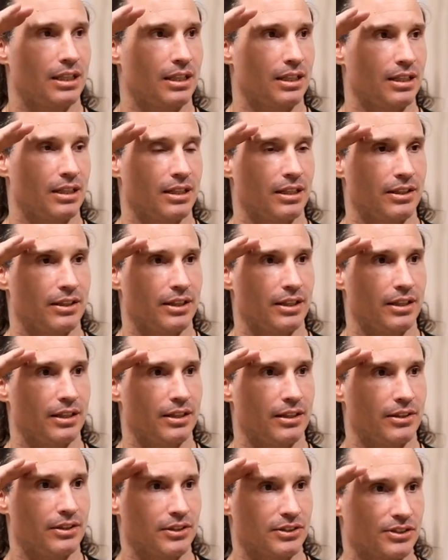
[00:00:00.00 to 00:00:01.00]
uh,
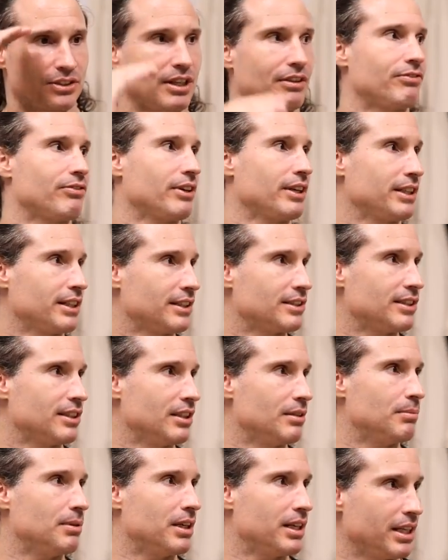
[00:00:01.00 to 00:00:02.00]
the the suffering that's
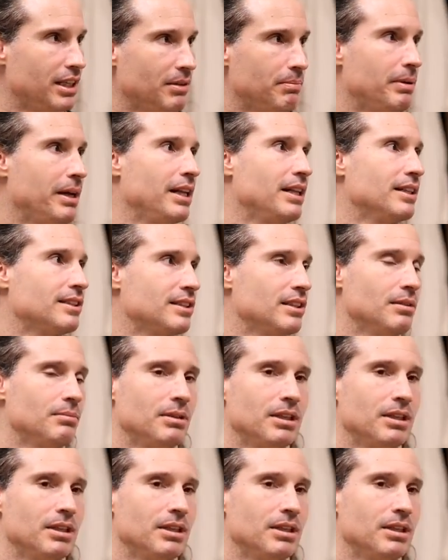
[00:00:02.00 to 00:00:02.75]
in the body, the pain that's in